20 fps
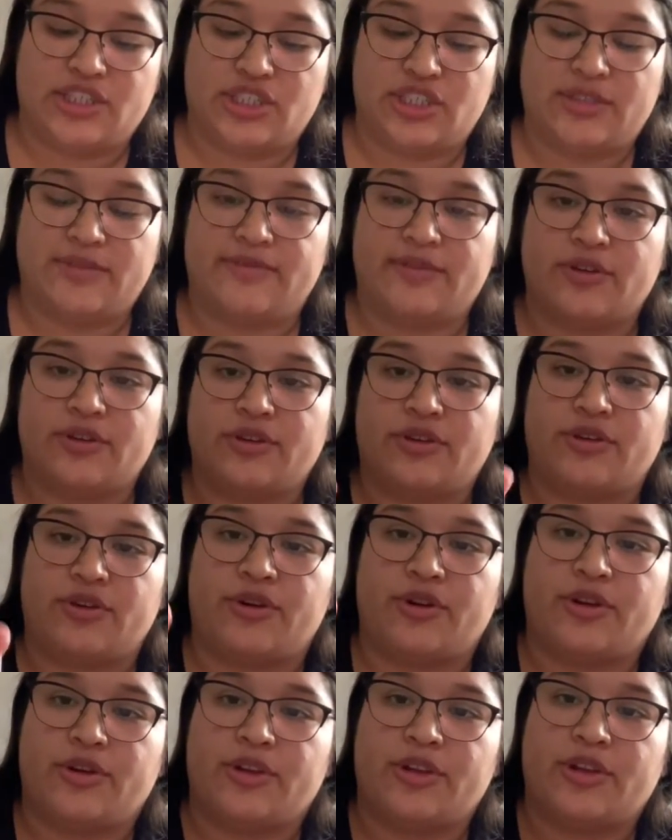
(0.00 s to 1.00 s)
year for her
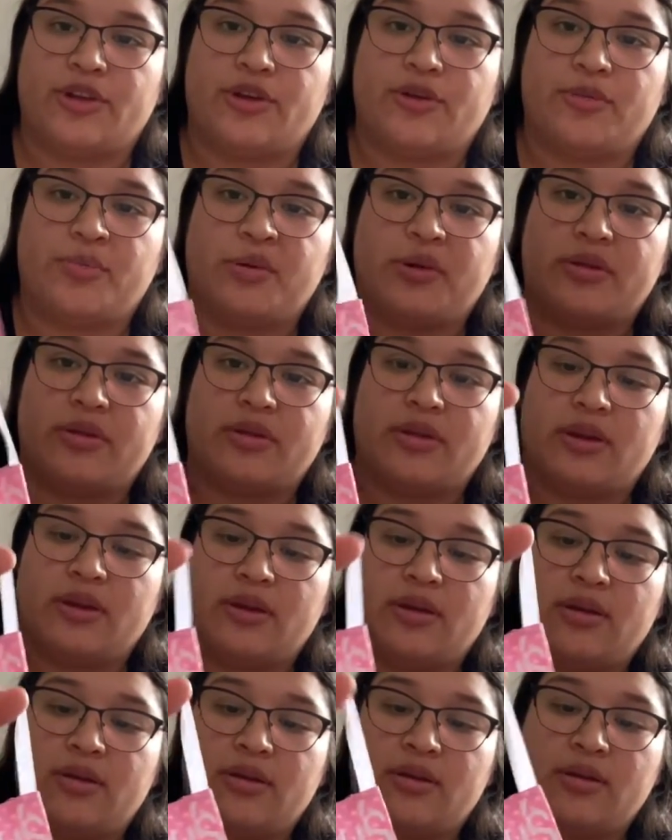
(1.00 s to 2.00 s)
3rd year
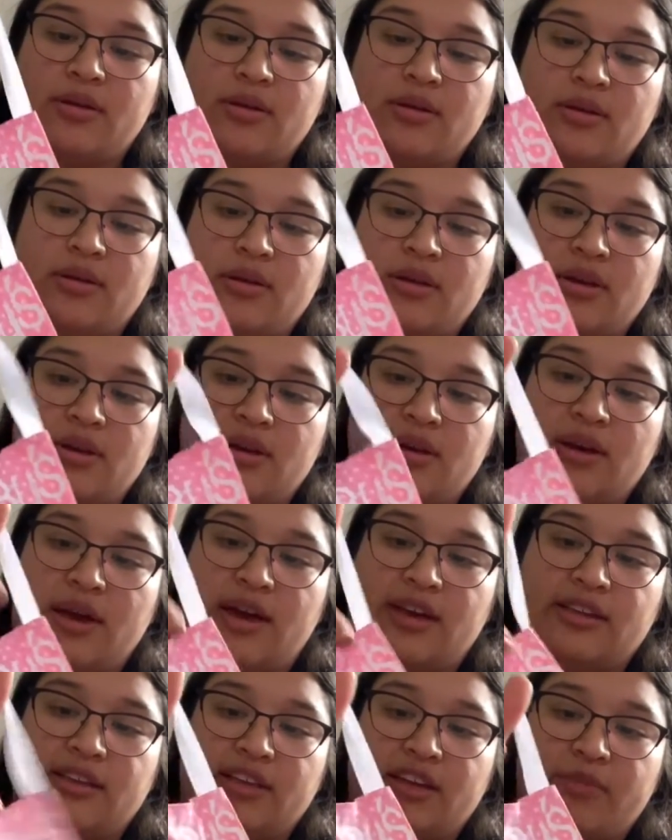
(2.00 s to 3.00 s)
birthday.
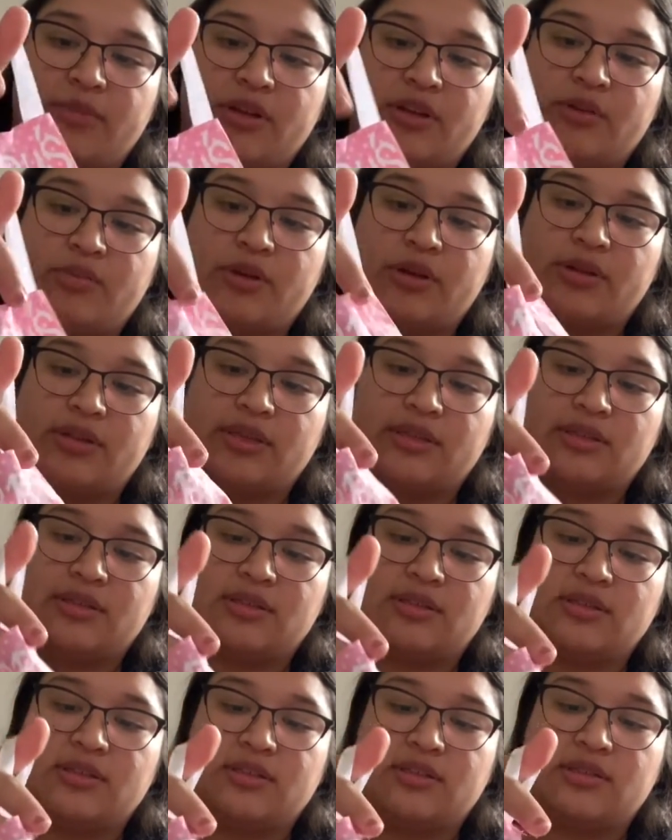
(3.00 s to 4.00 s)
I think I made about like
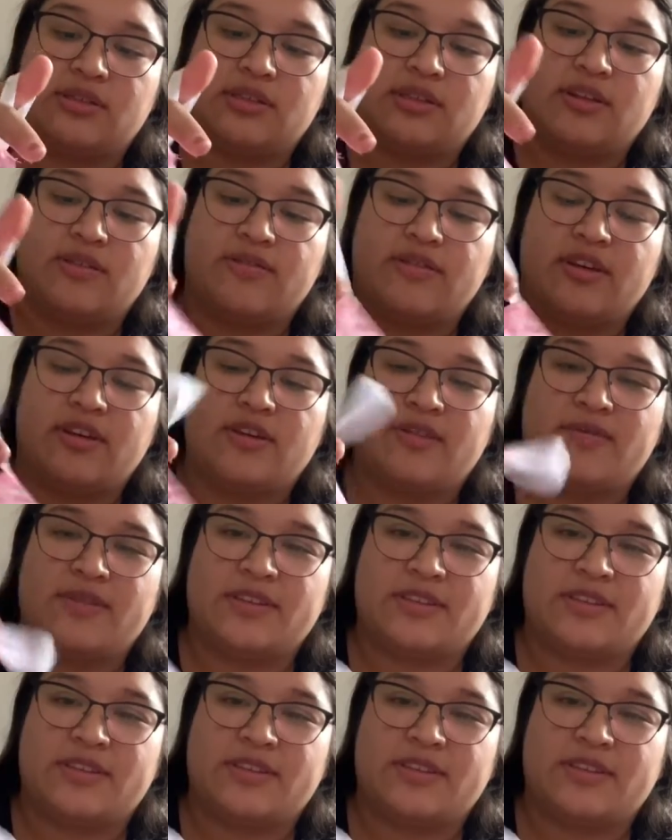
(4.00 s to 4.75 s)
60 of them. This